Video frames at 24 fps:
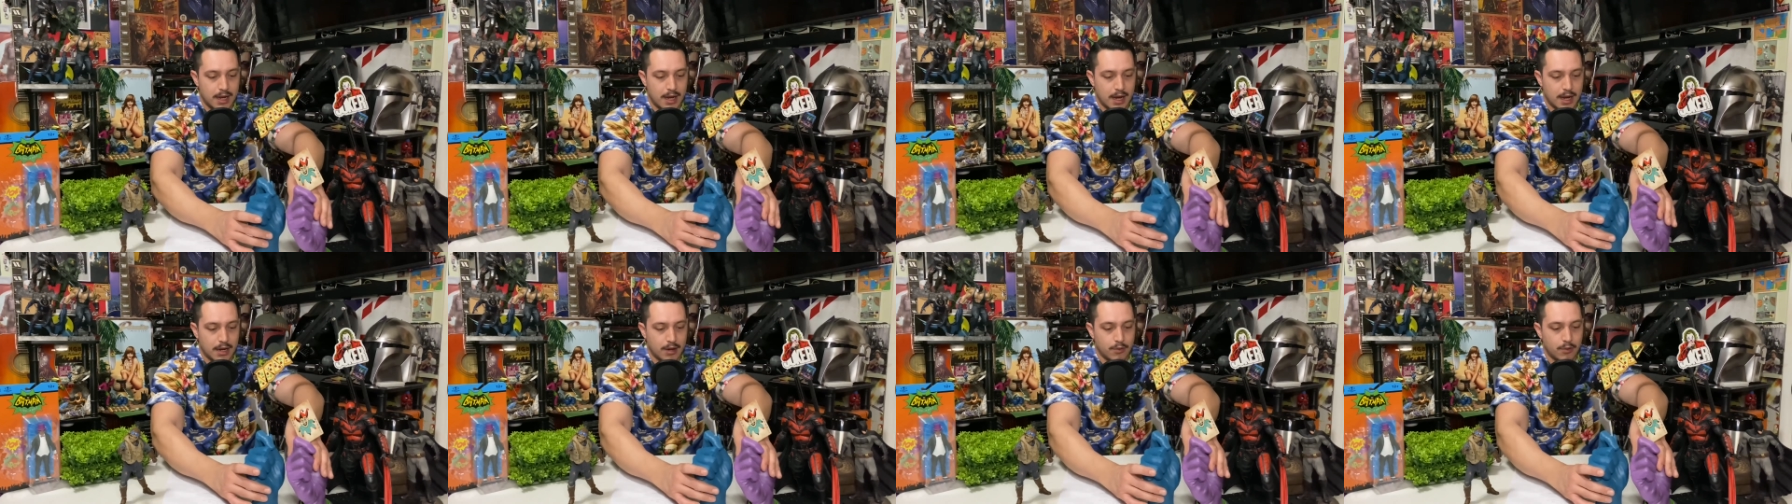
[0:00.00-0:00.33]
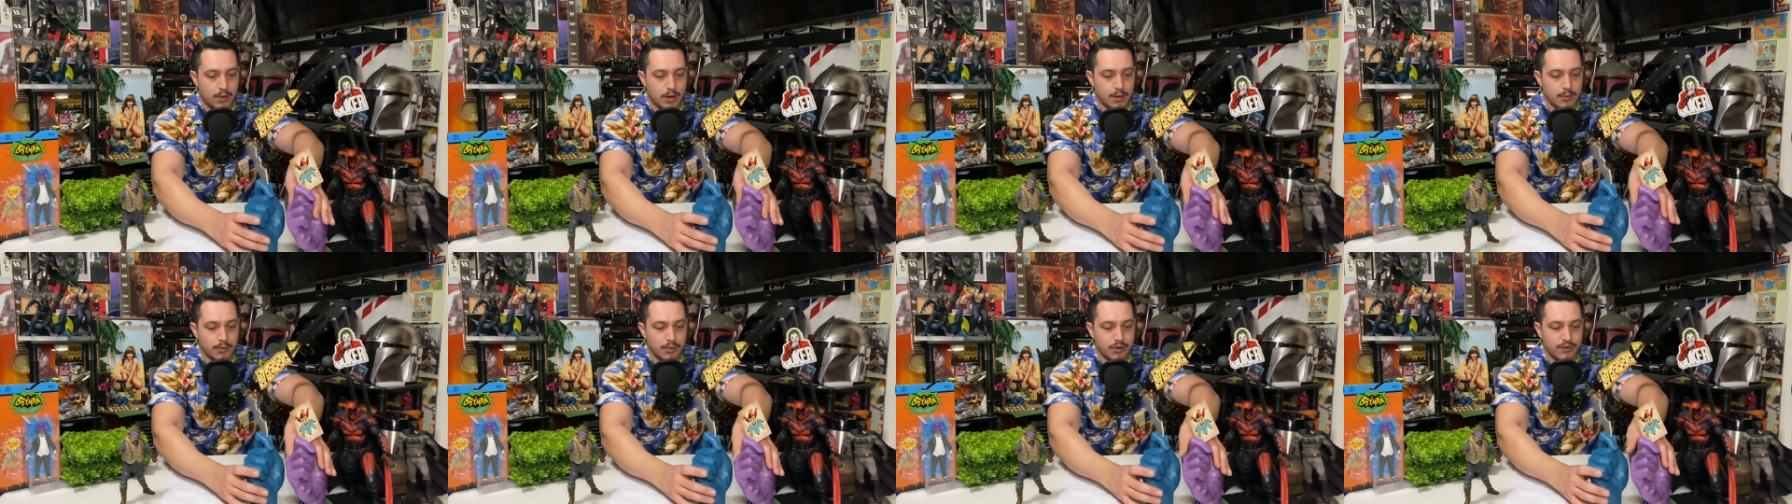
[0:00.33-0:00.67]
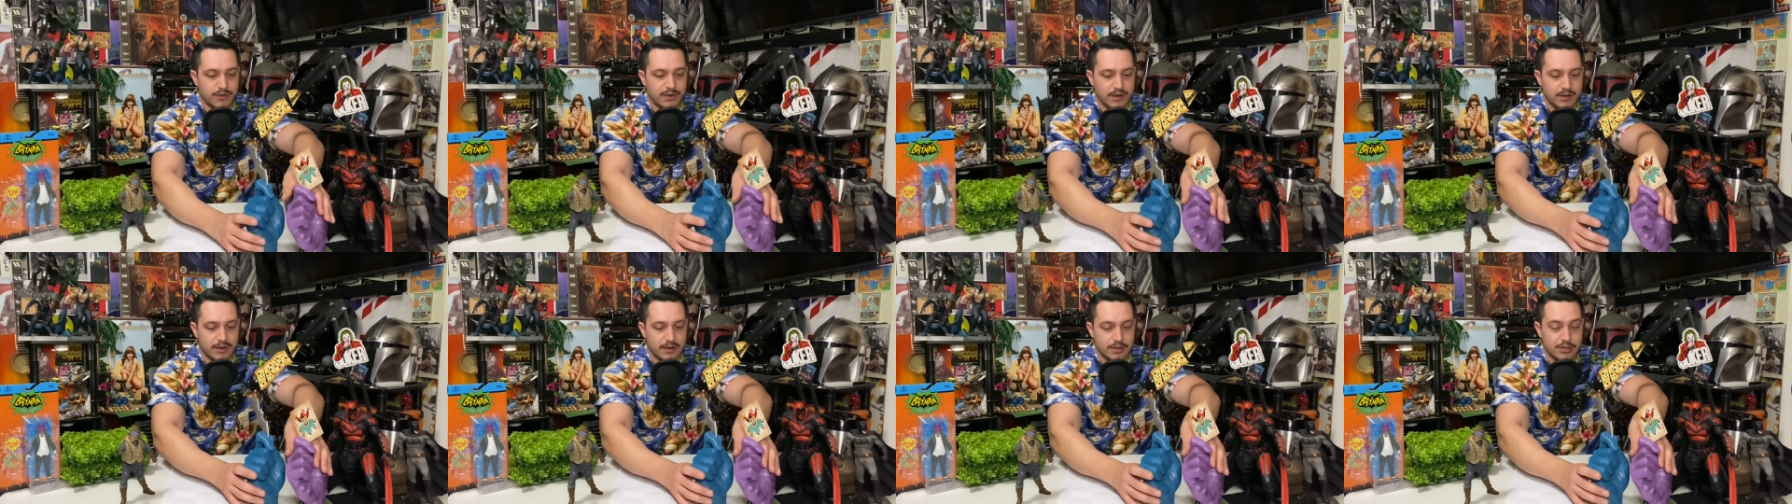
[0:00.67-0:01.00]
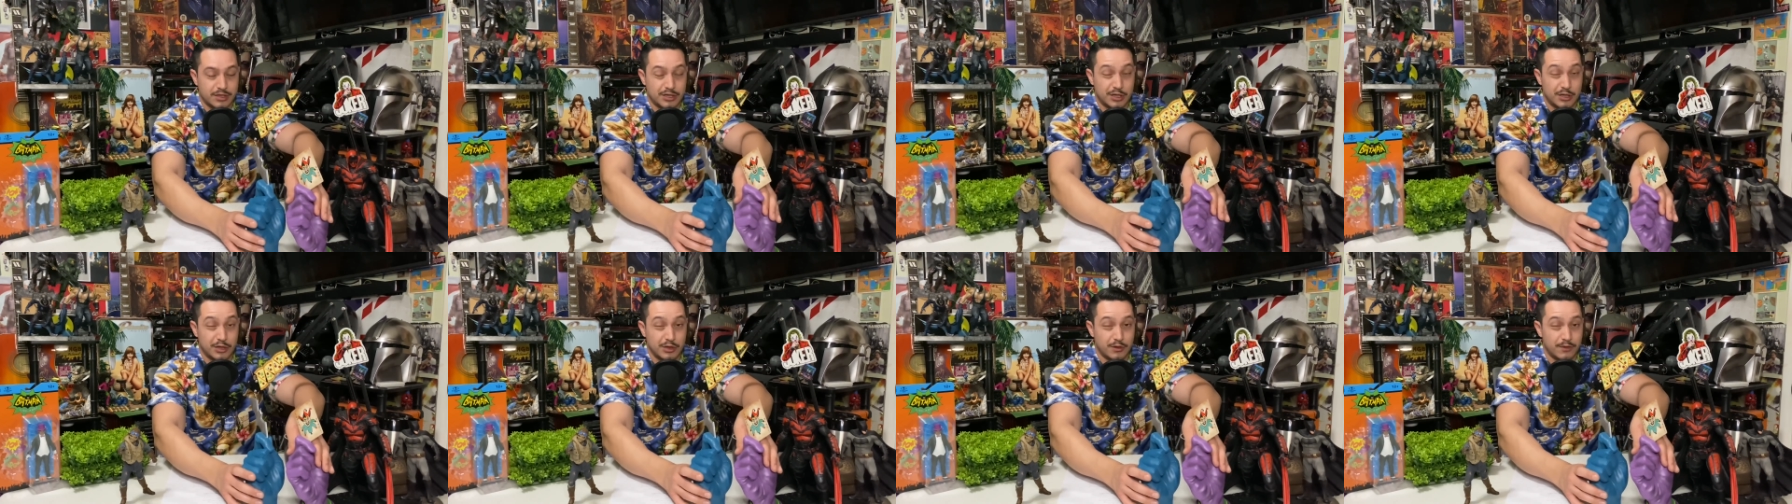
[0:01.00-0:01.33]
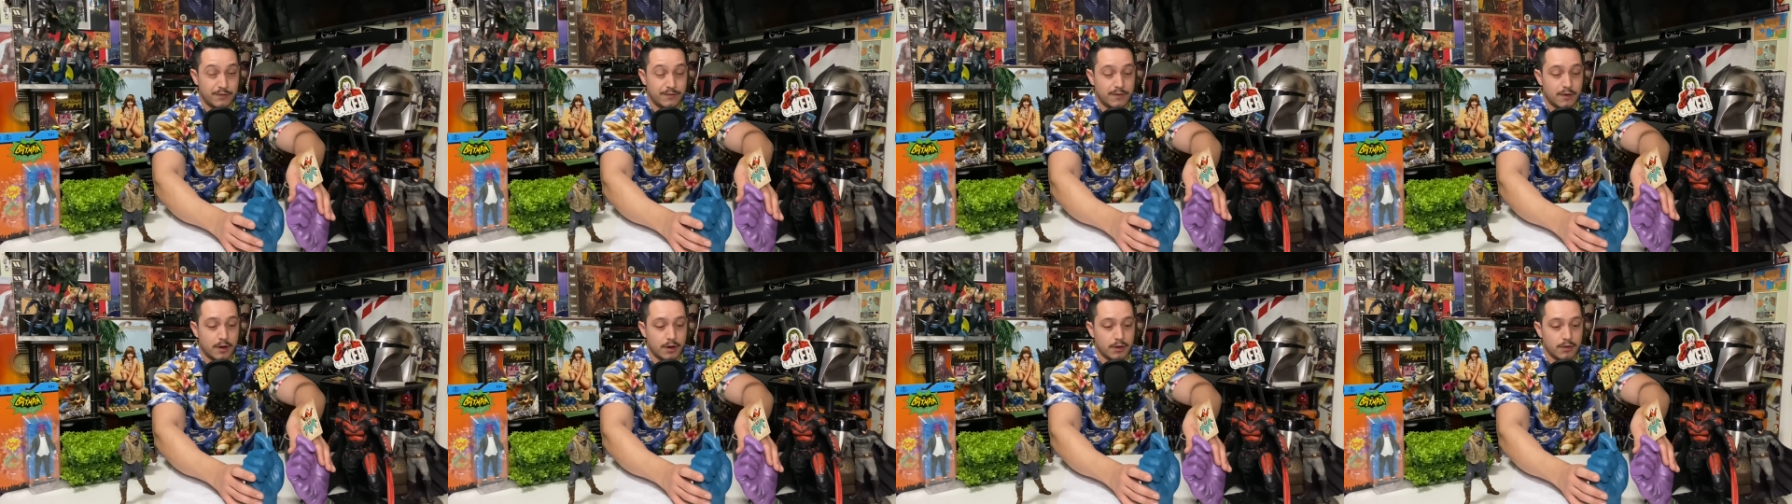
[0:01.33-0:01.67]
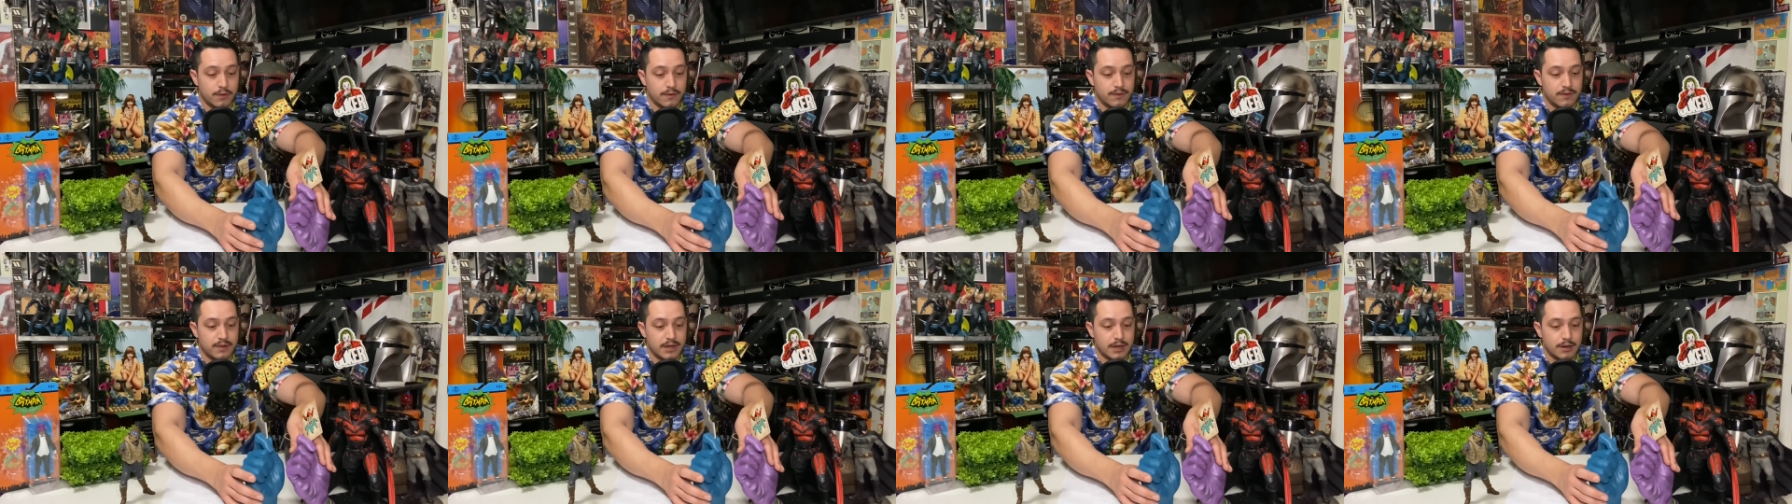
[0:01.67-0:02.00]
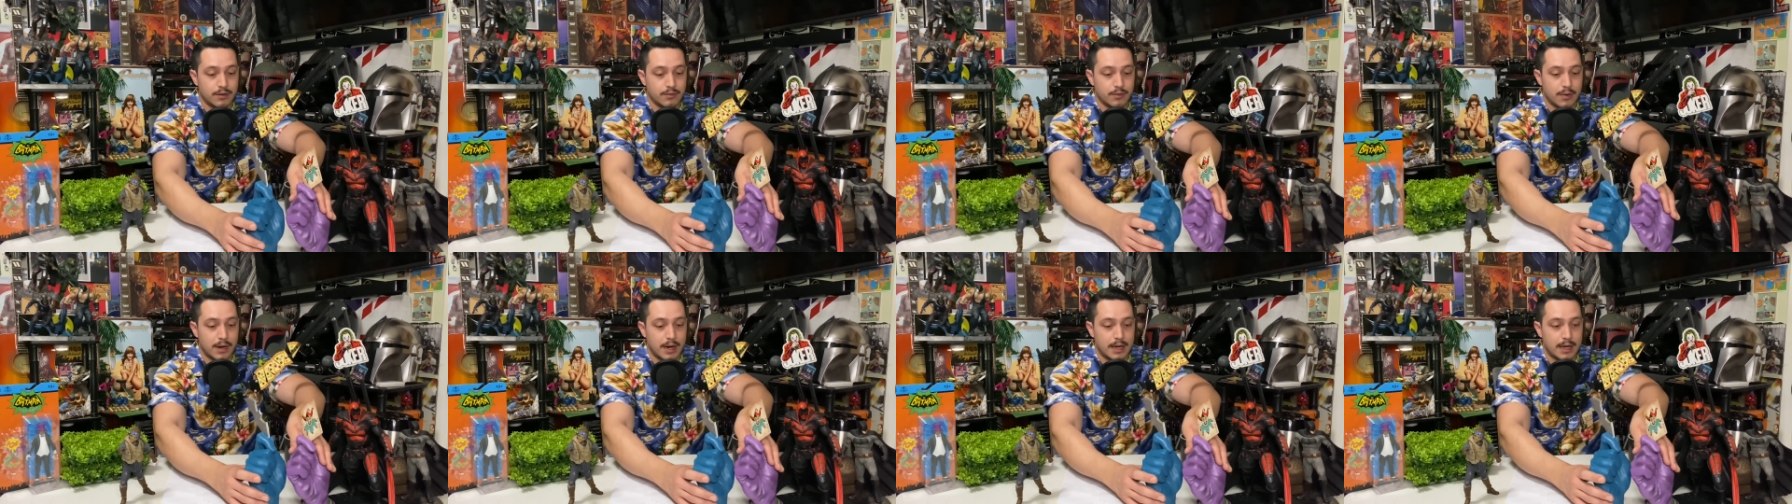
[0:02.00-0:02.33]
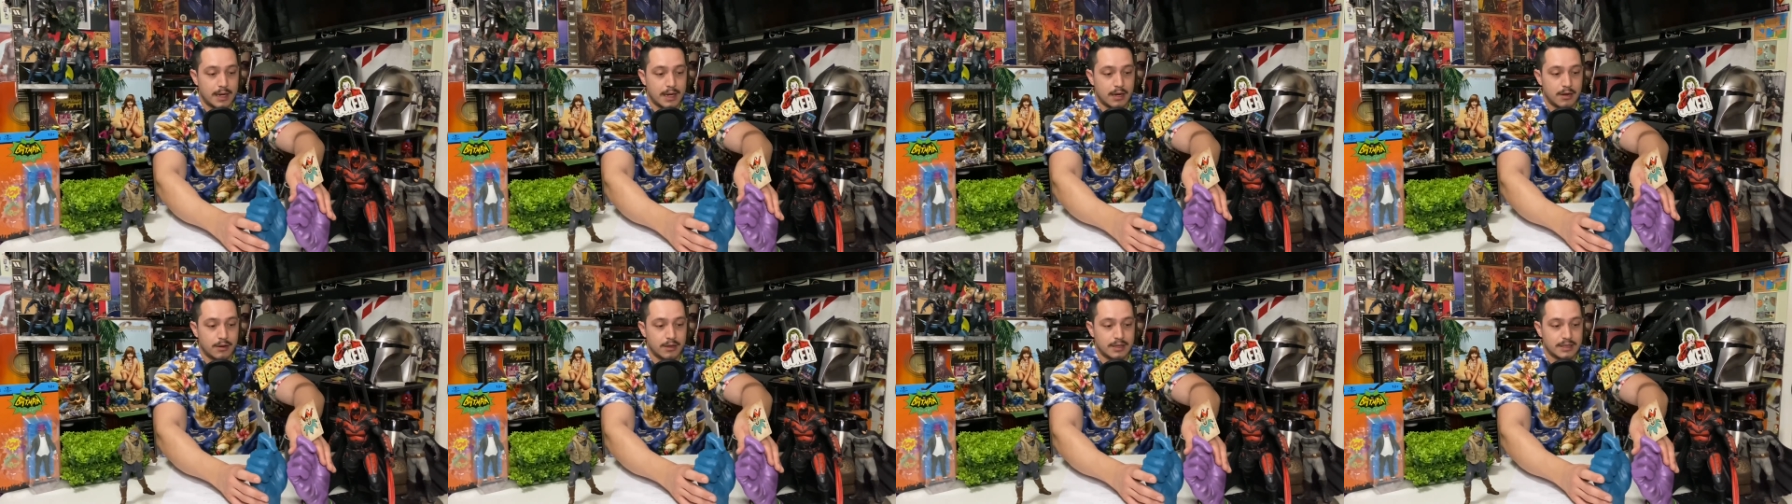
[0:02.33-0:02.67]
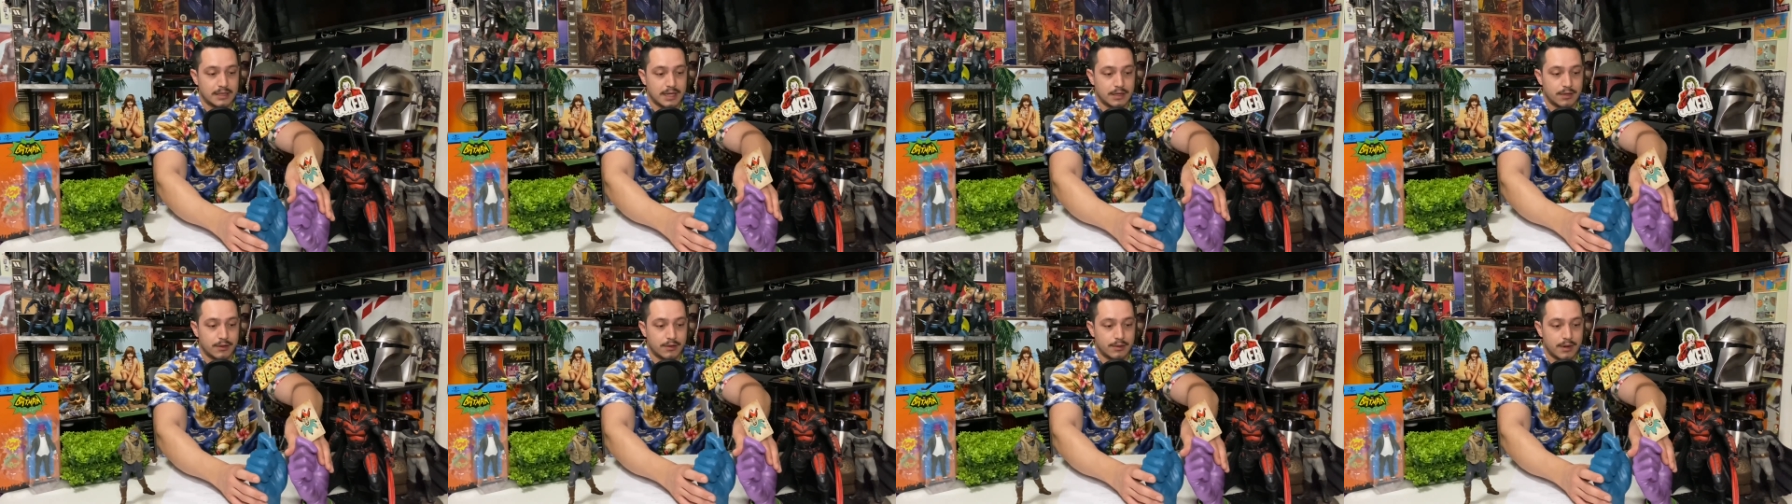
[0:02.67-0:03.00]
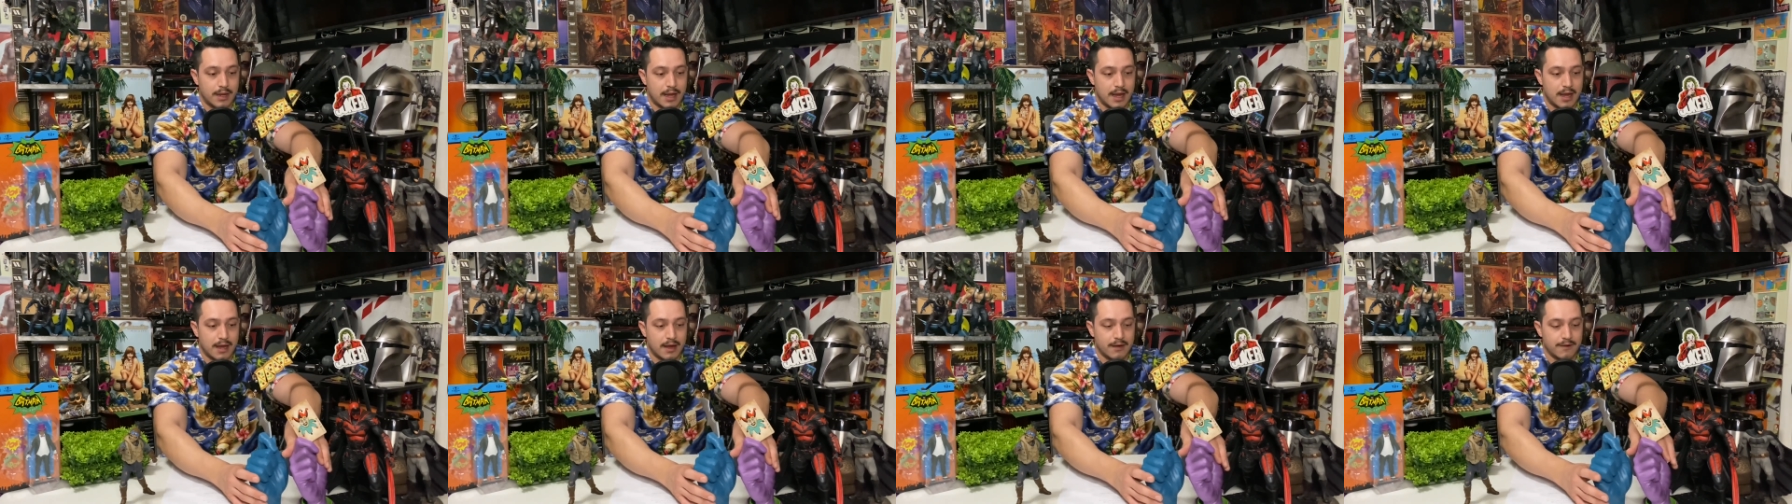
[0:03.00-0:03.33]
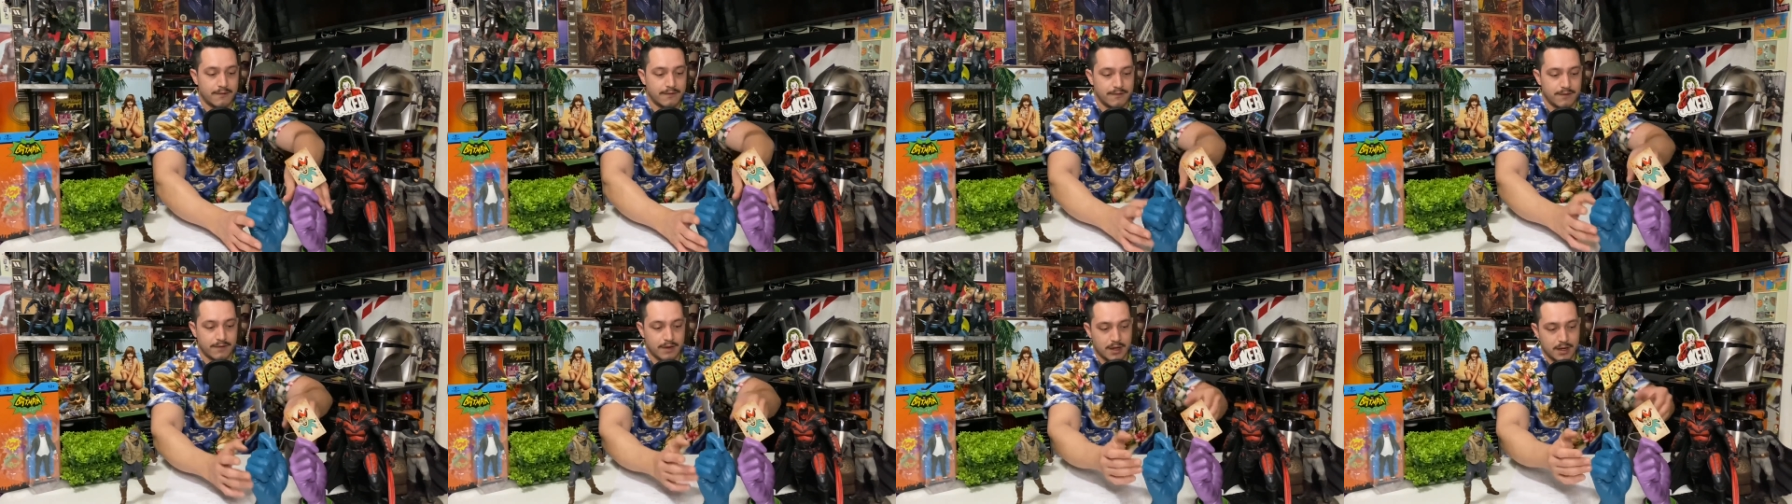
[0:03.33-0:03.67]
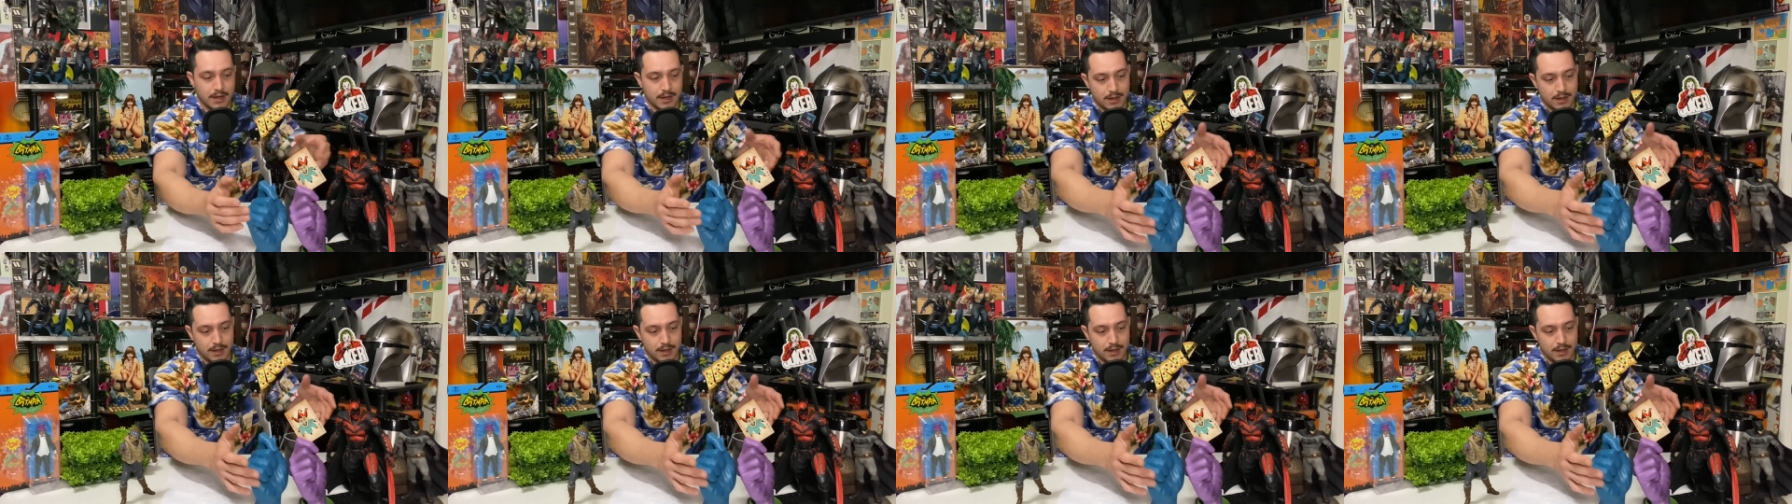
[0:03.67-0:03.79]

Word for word: I don't want to move it too far over there right now because I don't have